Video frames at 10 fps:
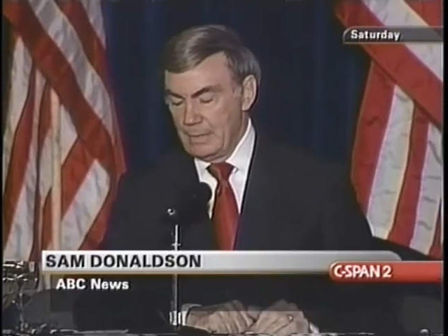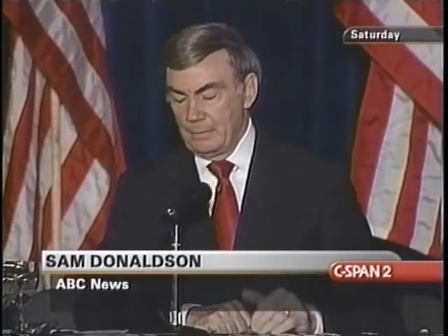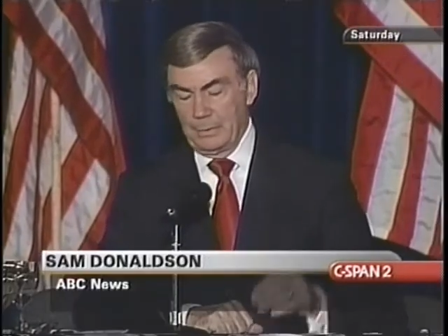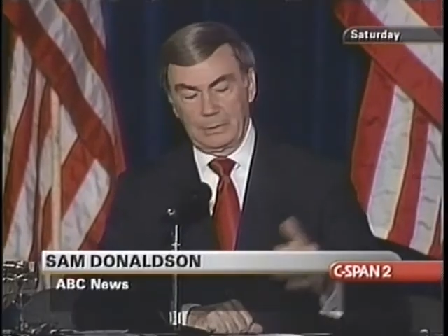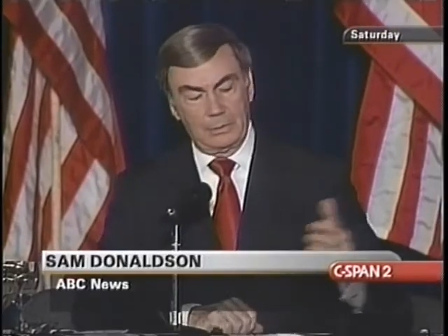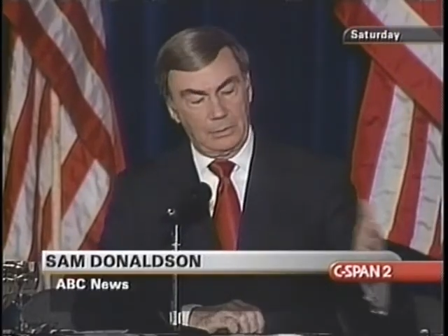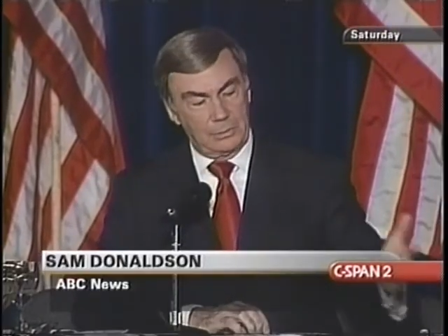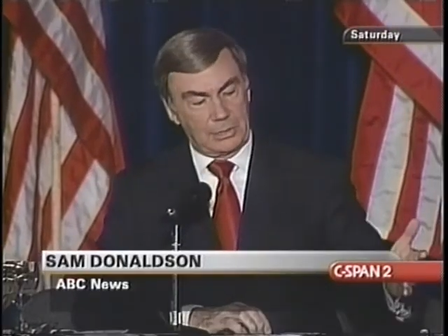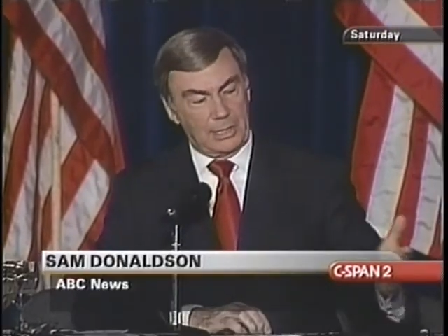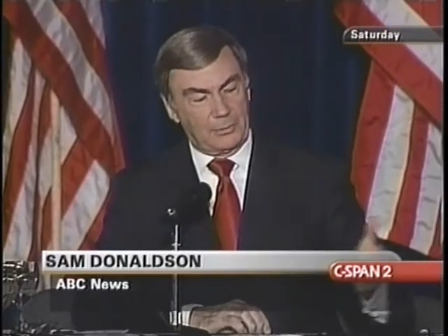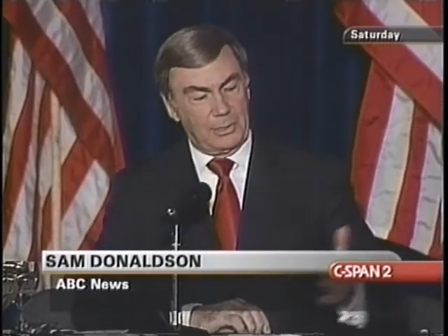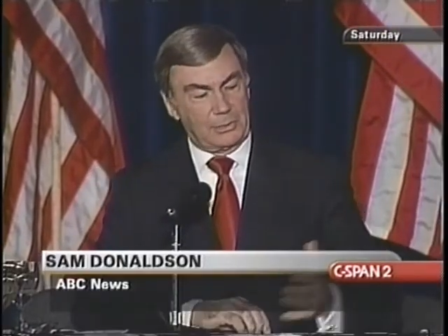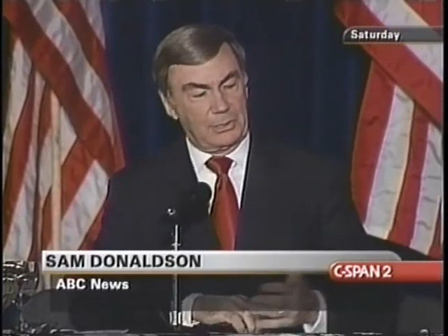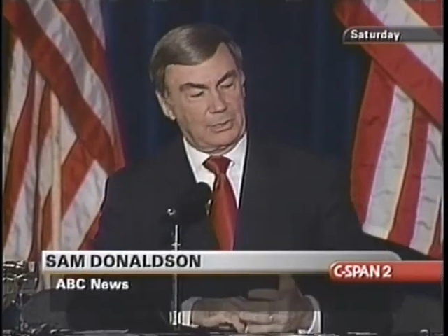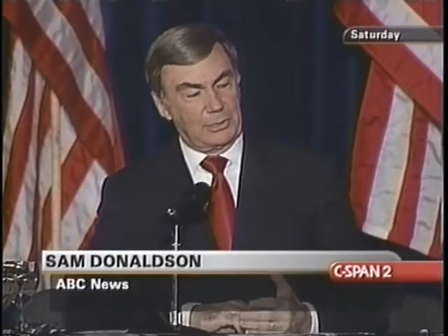But to use that
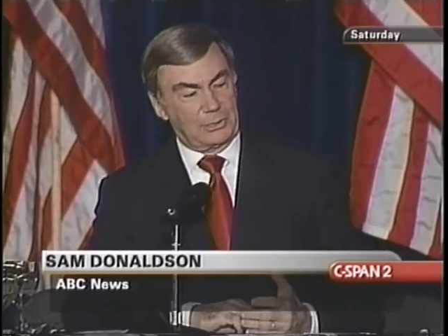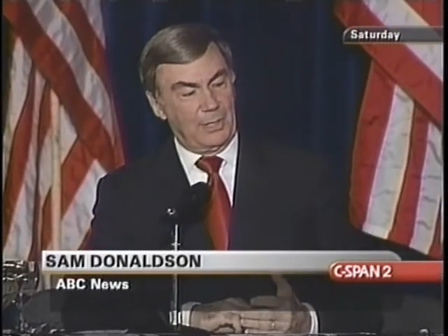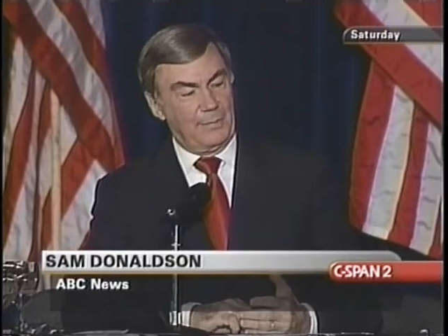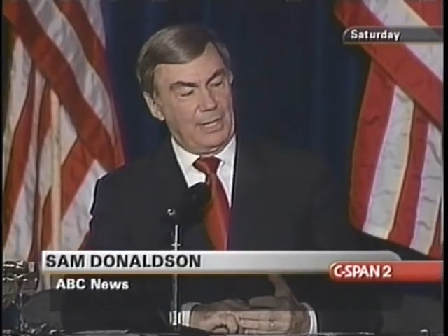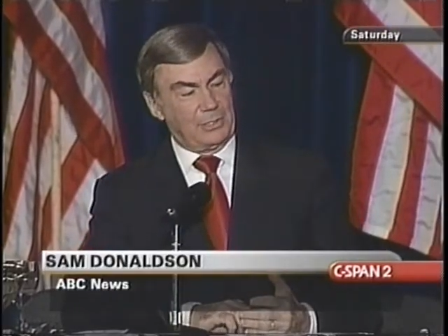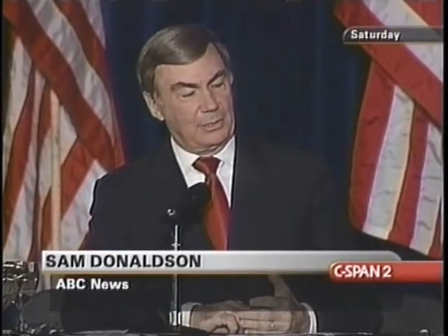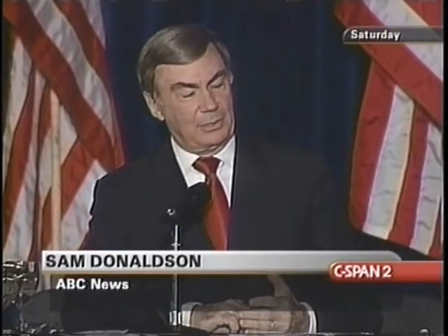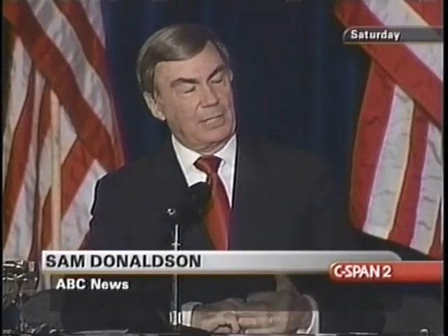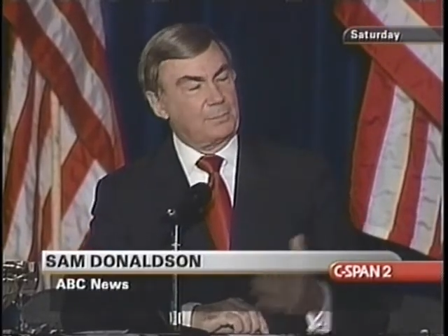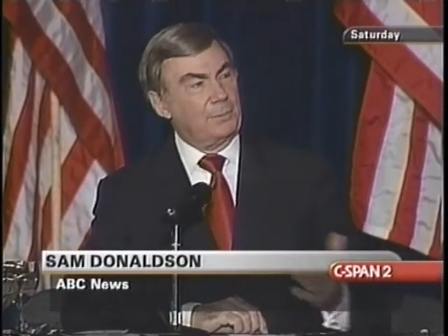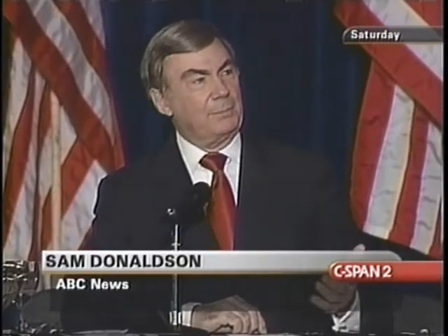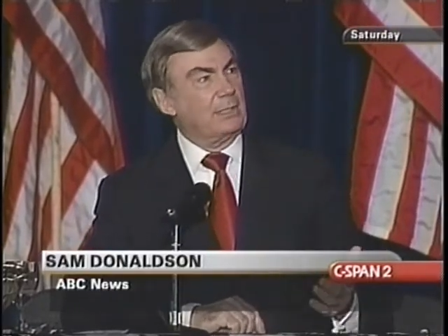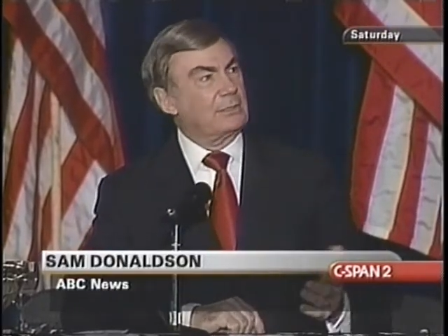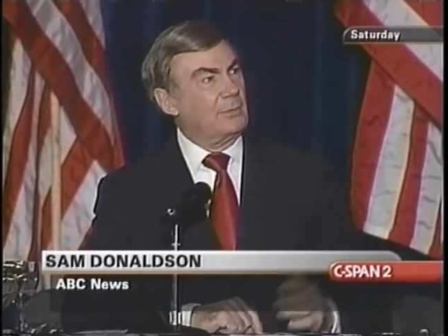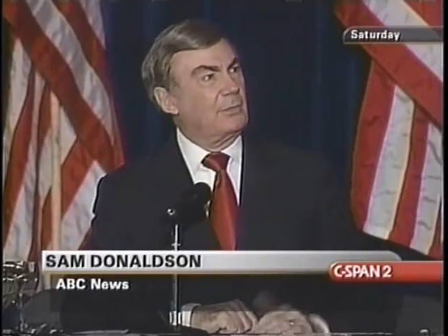question as a summation does put
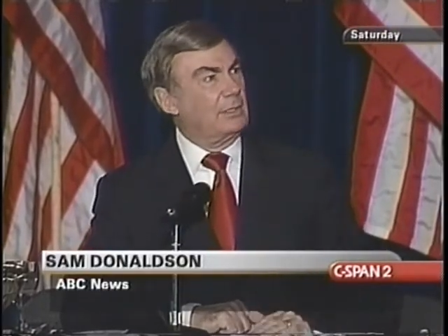me at somewhat a